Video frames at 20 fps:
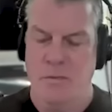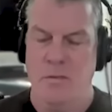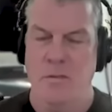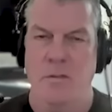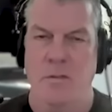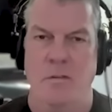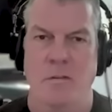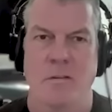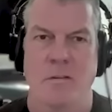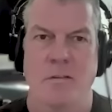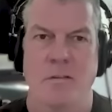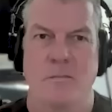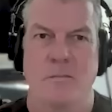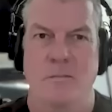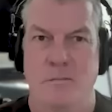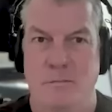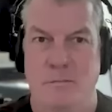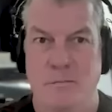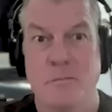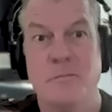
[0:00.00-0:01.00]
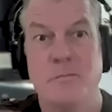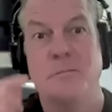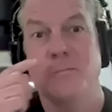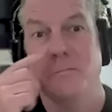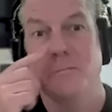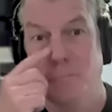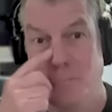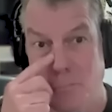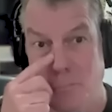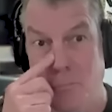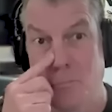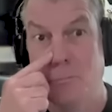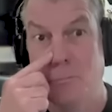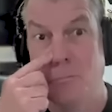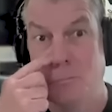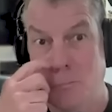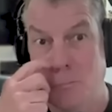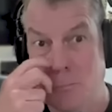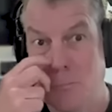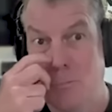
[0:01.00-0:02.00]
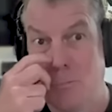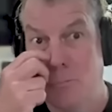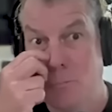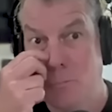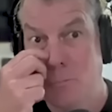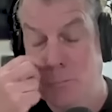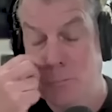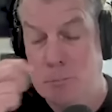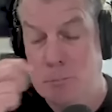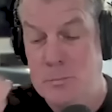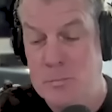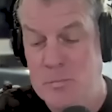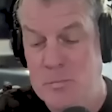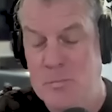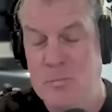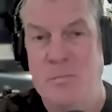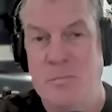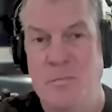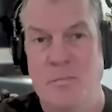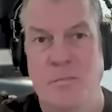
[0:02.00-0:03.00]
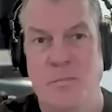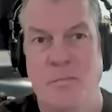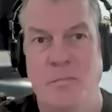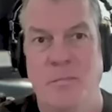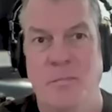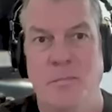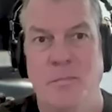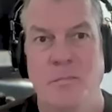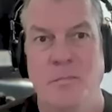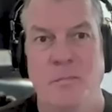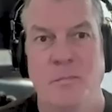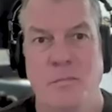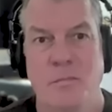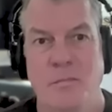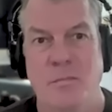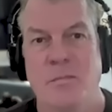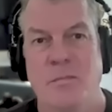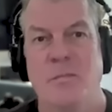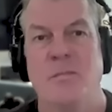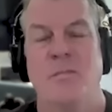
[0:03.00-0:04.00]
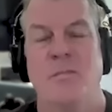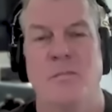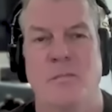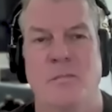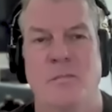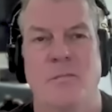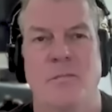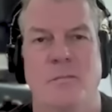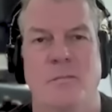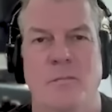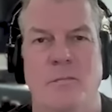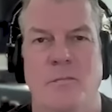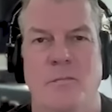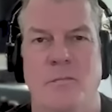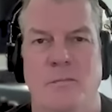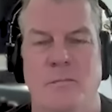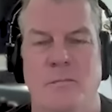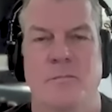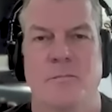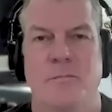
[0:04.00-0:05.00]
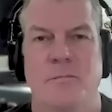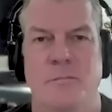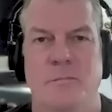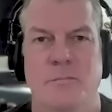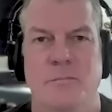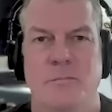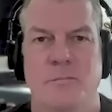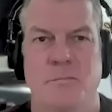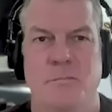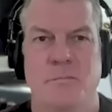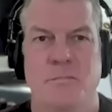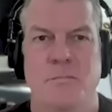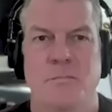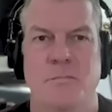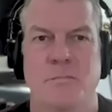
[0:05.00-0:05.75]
The person shown says nothing.